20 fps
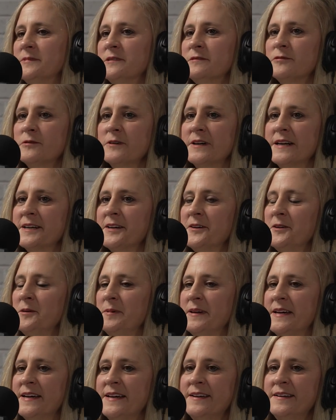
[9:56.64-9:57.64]
Before I go to
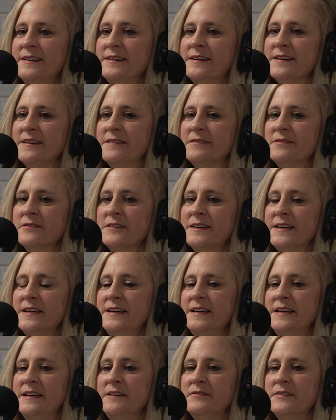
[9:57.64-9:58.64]
bed every
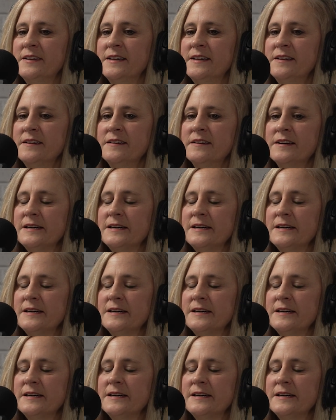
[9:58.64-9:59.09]
evening,